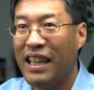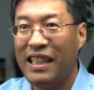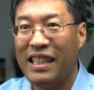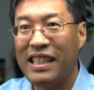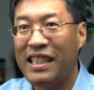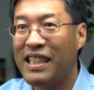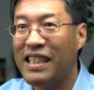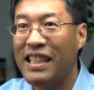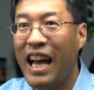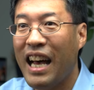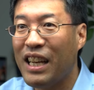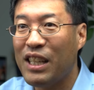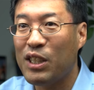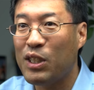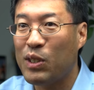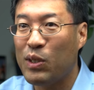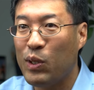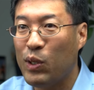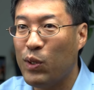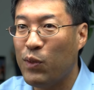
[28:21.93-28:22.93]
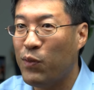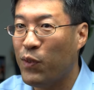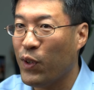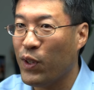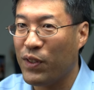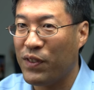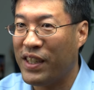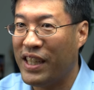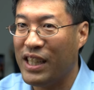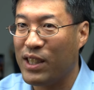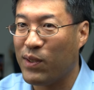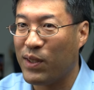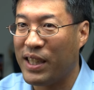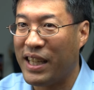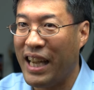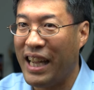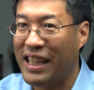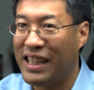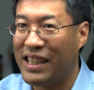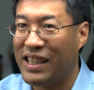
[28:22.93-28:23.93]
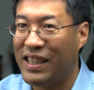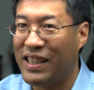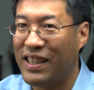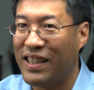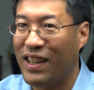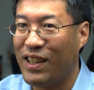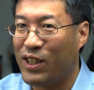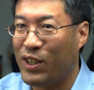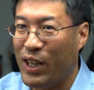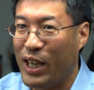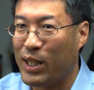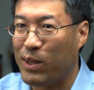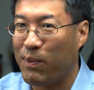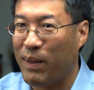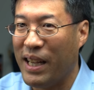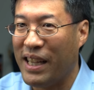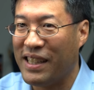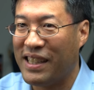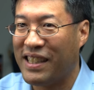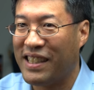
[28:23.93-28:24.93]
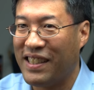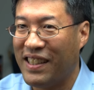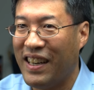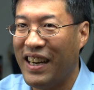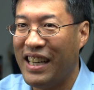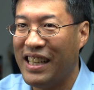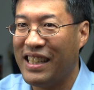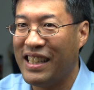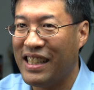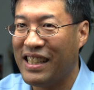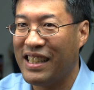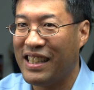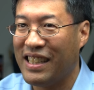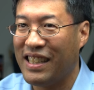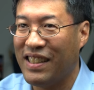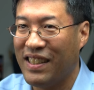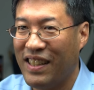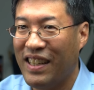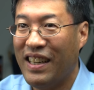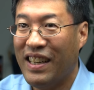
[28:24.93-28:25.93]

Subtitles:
This is not a school full of kids with cancer or transplants, all right?